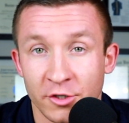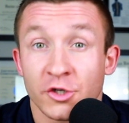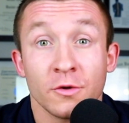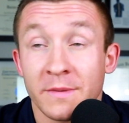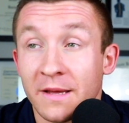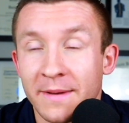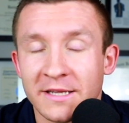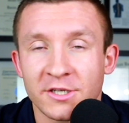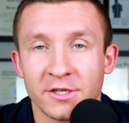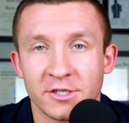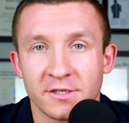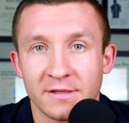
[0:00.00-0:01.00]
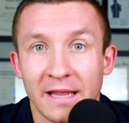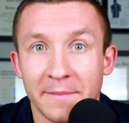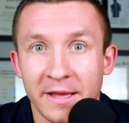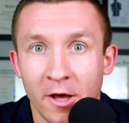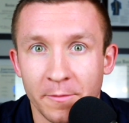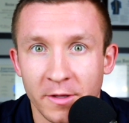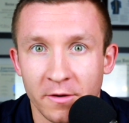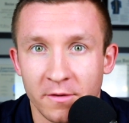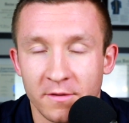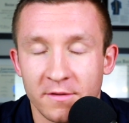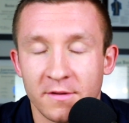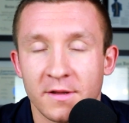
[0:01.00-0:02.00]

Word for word: Shoot me a message. Let me help you.